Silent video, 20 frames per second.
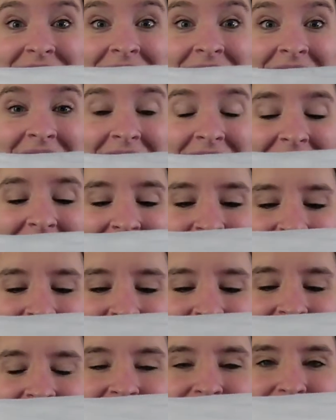and
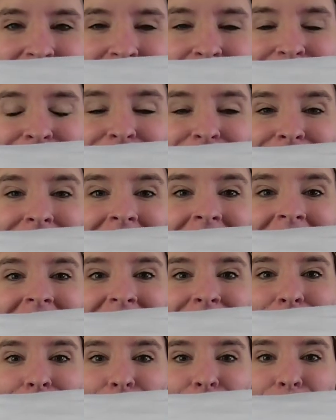excited to
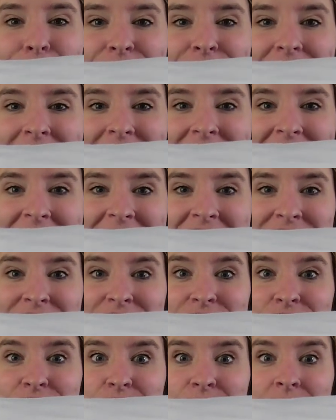move on
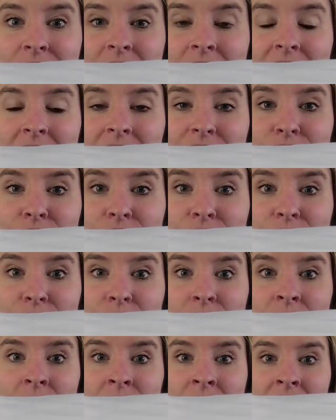to a
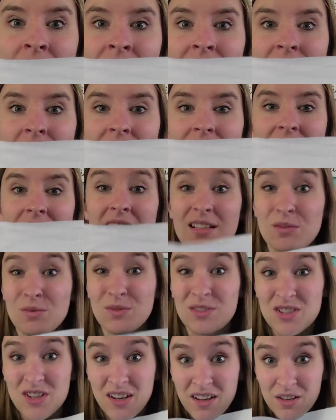new state, which
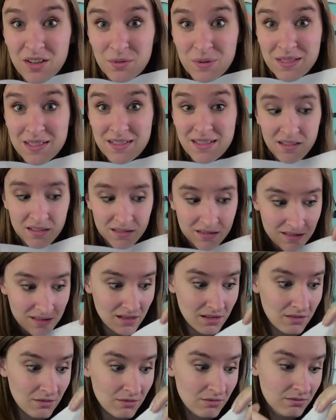I already did.
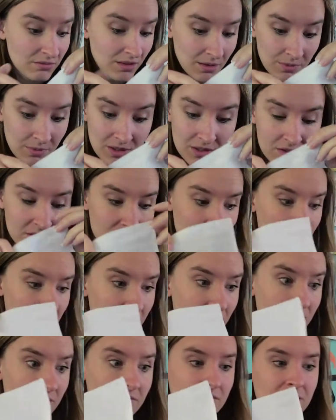So let me just show
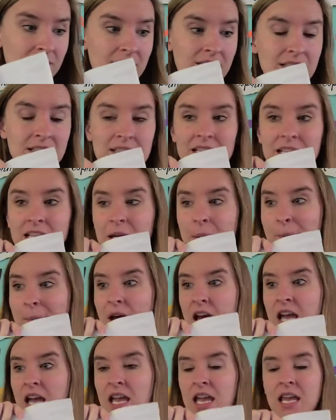you.
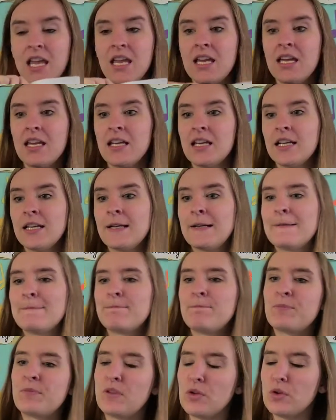My
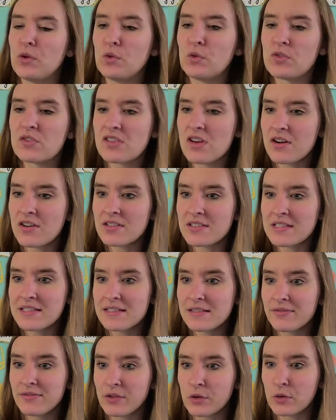new start is
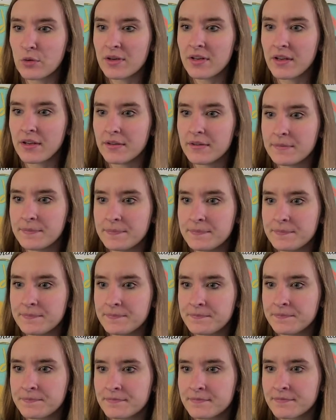Florida,
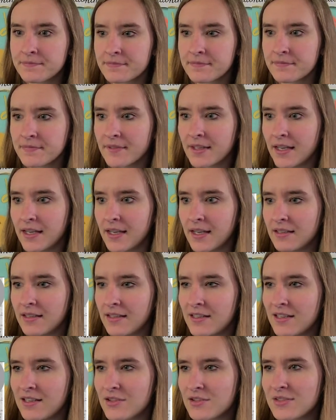and
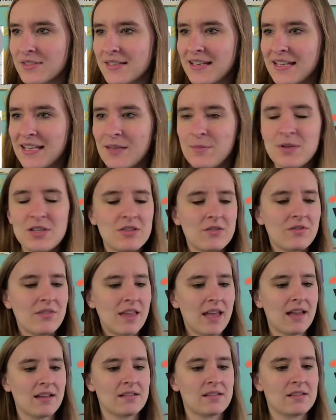here's an image of
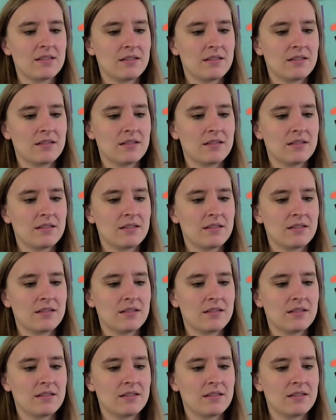that.